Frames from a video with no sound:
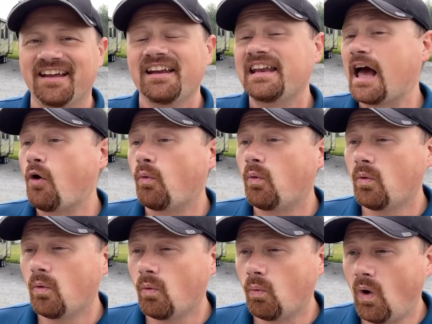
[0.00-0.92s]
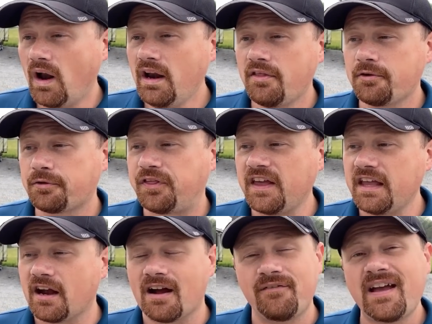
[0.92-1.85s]
Now, one other thing
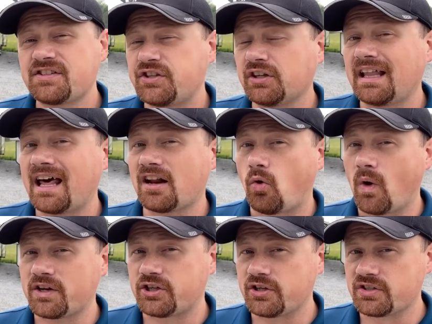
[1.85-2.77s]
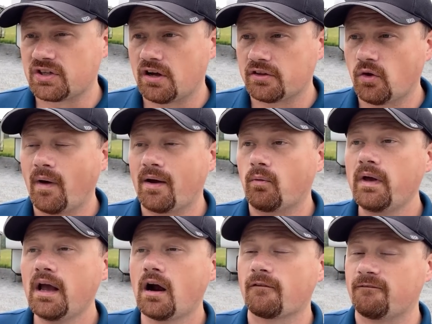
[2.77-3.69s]
here, I've asked you a lot of questions along the way.
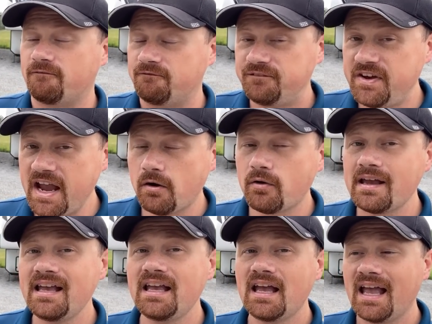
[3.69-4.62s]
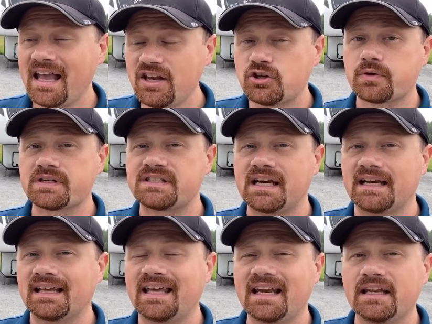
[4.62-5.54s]
We are very interested
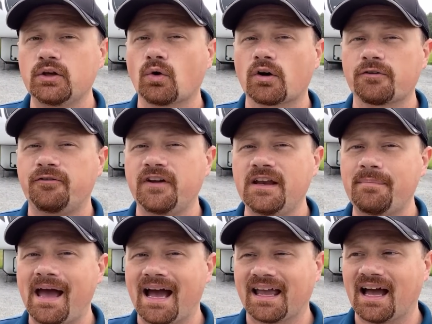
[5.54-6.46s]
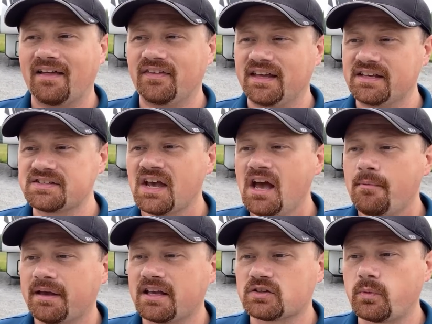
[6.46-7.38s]
in getting your feedback on these
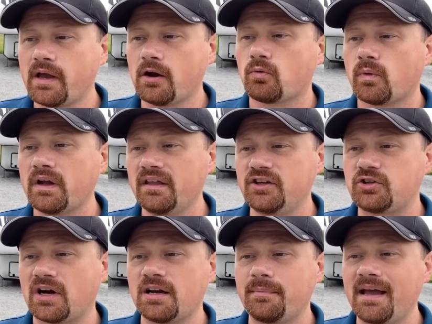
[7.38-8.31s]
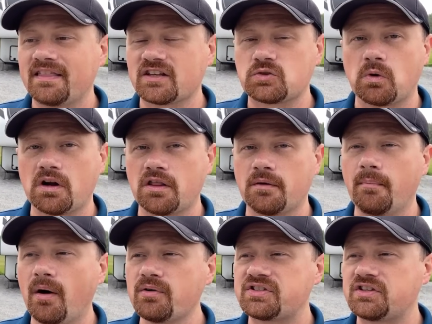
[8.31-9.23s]
because we are really trying to make this one of the
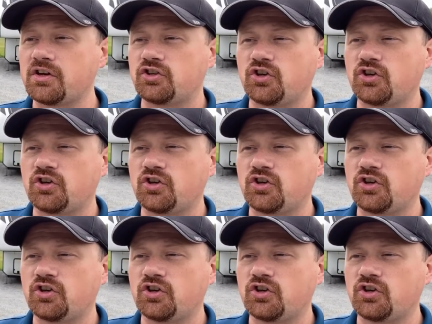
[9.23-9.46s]
most